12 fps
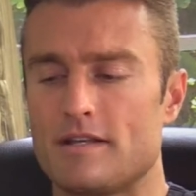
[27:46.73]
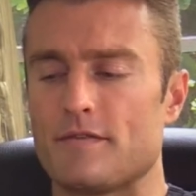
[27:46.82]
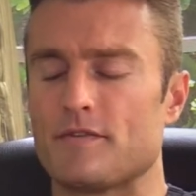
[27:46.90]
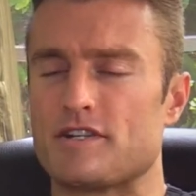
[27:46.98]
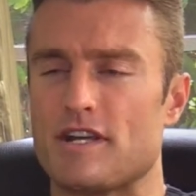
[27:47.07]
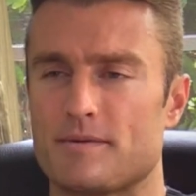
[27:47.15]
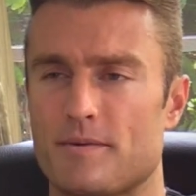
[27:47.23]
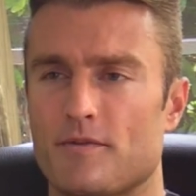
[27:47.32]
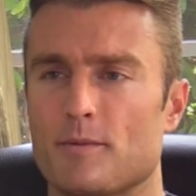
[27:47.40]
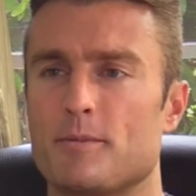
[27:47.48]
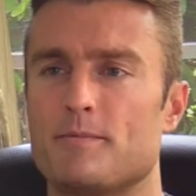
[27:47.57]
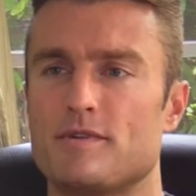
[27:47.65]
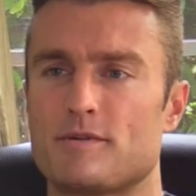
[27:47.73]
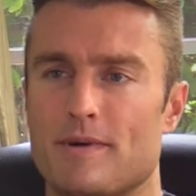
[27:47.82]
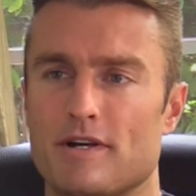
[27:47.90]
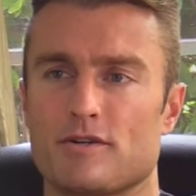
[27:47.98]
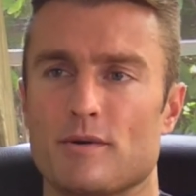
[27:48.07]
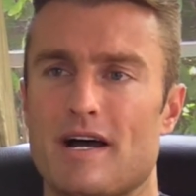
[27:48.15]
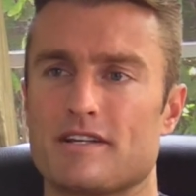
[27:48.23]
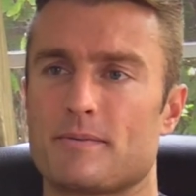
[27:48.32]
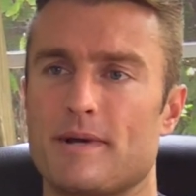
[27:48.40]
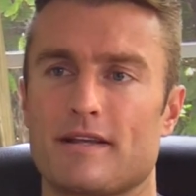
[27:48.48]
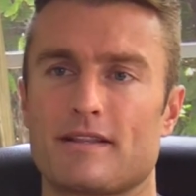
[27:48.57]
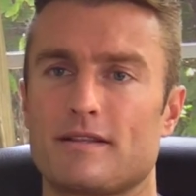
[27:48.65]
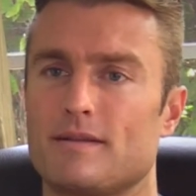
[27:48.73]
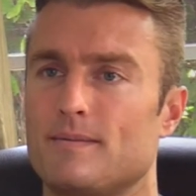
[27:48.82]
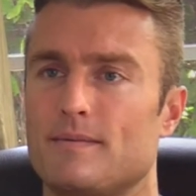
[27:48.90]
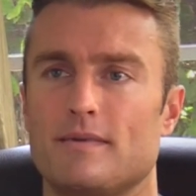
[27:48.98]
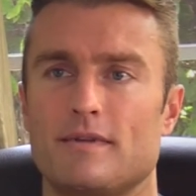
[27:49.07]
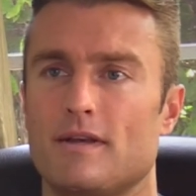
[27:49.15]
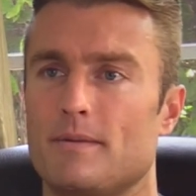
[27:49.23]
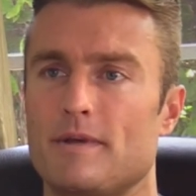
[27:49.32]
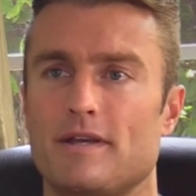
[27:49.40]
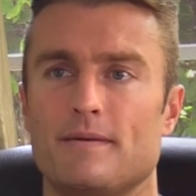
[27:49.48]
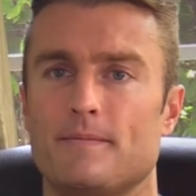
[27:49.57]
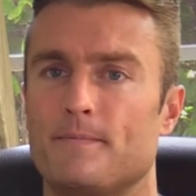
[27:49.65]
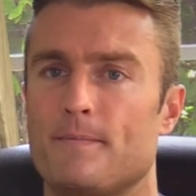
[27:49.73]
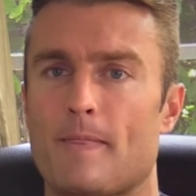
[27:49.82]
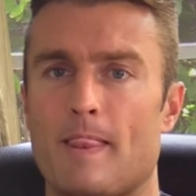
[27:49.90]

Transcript: definitely changed me from a spiritual aspect. I mean,